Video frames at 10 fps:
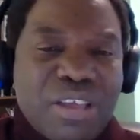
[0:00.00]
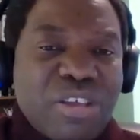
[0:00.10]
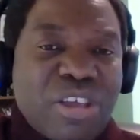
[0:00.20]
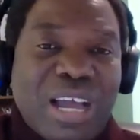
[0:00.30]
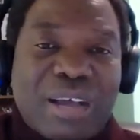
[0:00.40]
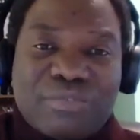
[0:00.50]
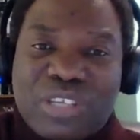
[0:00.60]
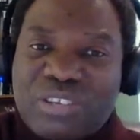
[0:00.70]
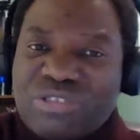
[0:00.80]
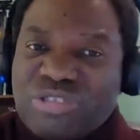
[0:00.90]
He comes
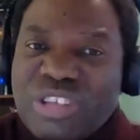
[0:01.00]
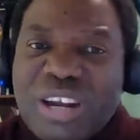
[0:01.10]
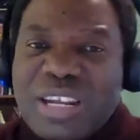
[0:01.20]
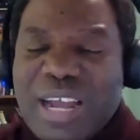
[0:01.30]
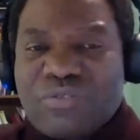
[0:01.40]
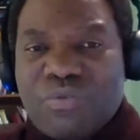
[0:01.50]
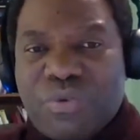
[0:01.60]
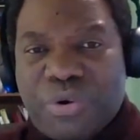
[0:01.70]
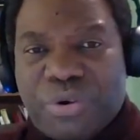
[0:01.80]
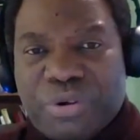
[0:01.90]
and steal that
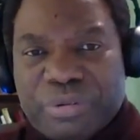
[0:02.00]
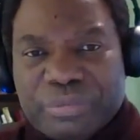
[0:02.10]
word.